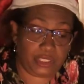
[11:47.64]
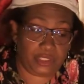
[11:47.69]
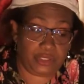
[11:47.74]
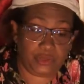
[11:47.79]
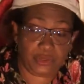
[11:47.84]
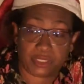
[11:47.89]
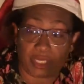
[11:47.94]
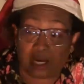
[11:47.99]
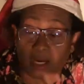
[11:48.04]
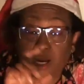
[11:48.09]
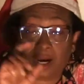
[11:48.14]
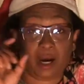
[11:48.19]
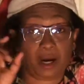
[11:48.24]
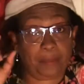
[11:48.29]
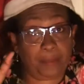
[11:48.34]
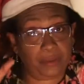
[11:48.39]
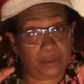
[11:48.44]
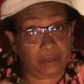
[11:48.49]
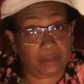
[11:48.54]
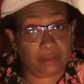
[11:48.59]
You can use a
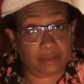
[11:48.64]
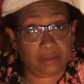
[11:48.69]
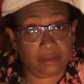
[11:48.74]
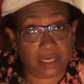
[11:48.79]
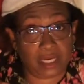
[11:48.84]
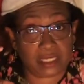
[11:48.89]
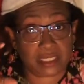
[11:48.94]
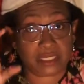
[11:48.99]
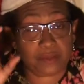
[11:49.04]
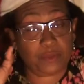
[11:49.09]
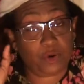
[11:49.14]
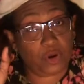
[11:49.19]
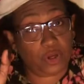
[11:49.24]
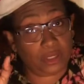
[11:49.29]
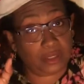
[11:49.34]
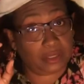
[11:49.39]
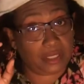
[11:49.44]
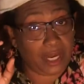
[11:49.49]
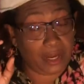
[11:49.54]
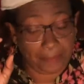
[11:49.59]
cup, a
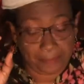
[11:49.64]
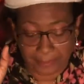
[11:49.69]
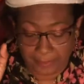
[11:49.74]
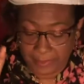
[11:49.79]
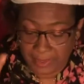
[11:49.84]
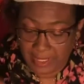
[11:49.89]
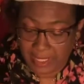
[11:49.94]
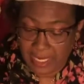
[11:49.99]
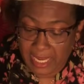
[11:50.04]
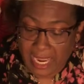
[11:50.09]
small cup,